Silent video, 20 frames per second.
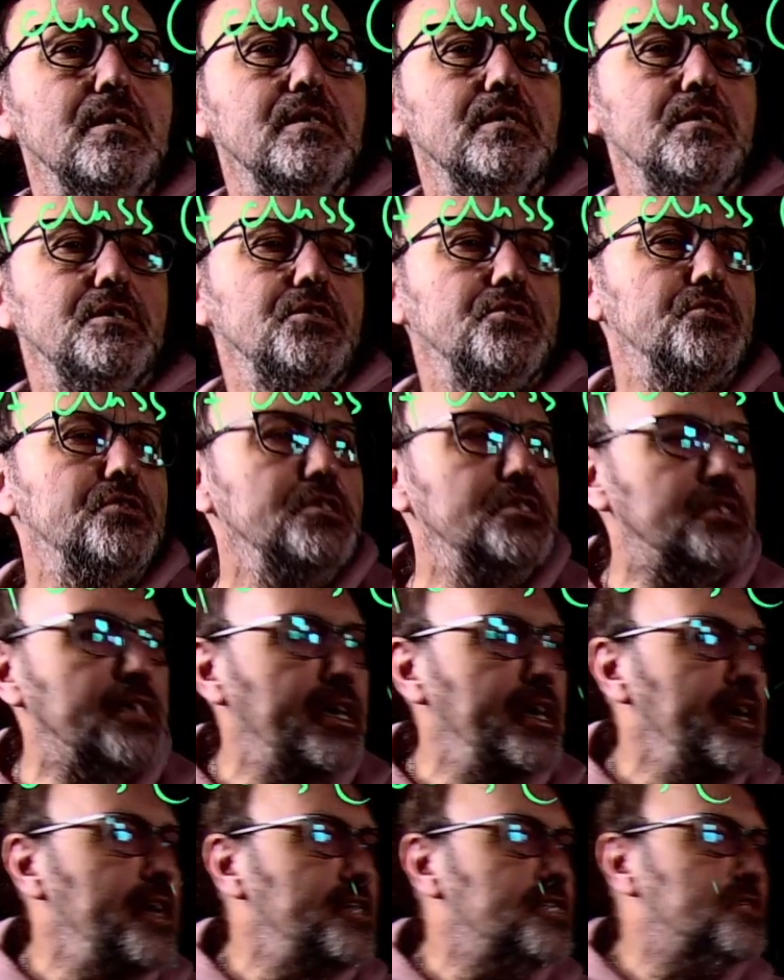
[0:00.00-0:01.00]
In this
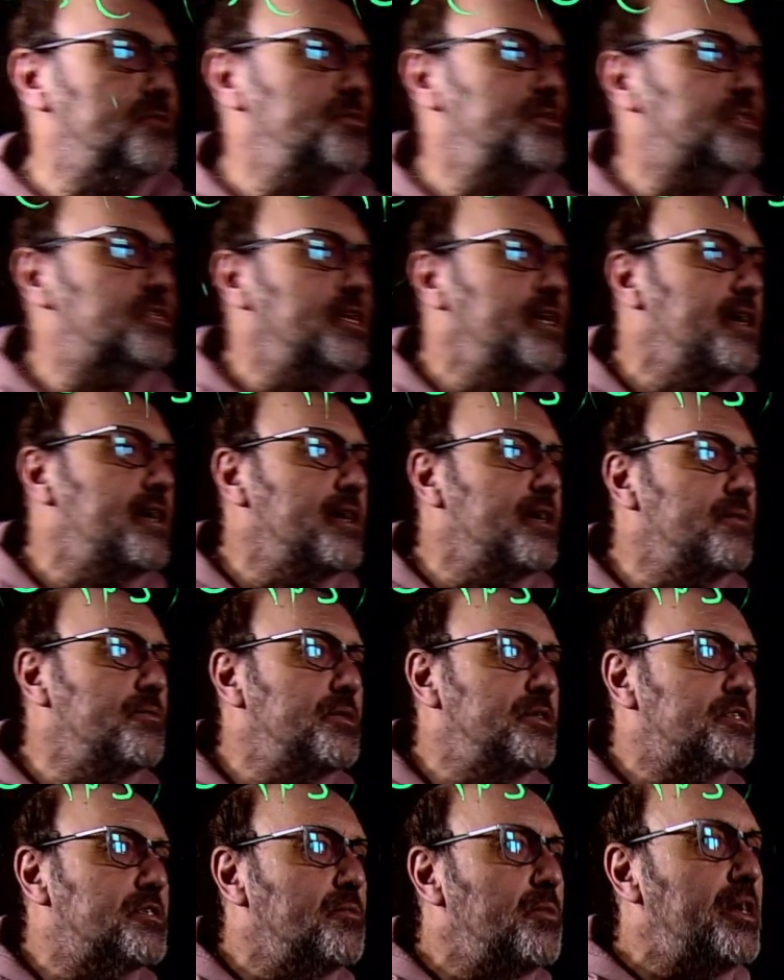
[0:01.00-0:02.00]
case, we say
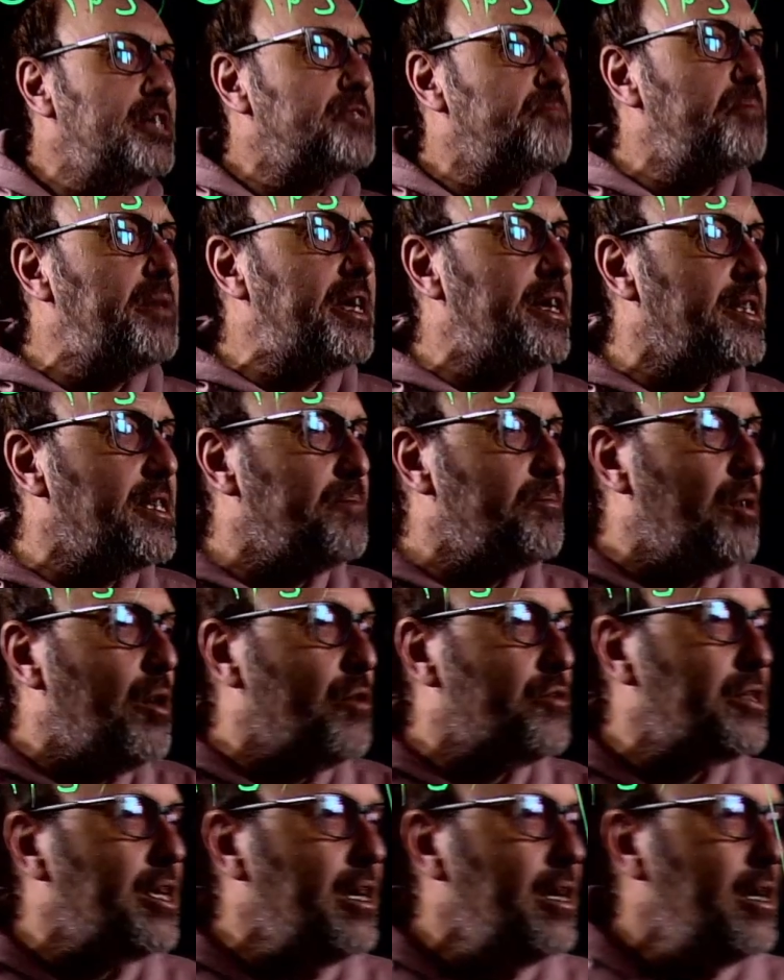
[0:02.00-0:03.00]
we are speaking about